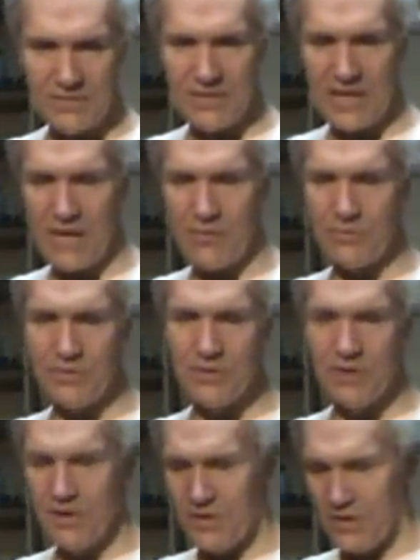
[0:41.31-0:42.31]
dowels,
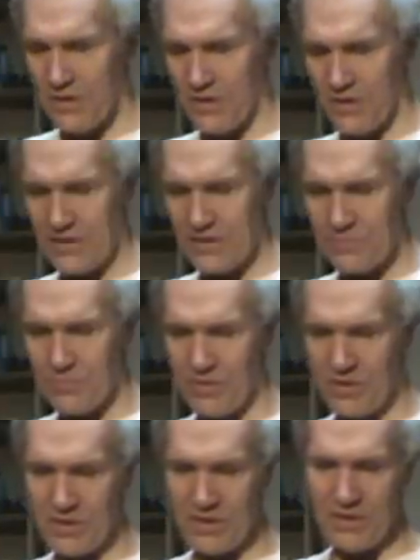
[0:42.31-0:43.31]
and they just
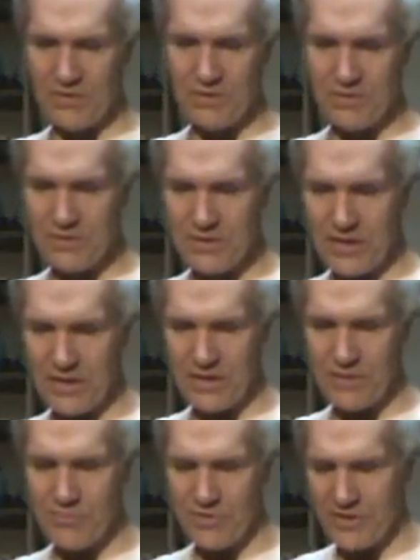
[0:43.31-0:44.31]
plug in there and they'll stand
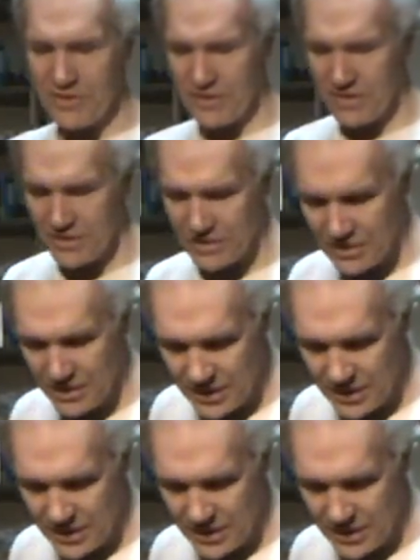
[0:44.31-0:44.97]
upright, and then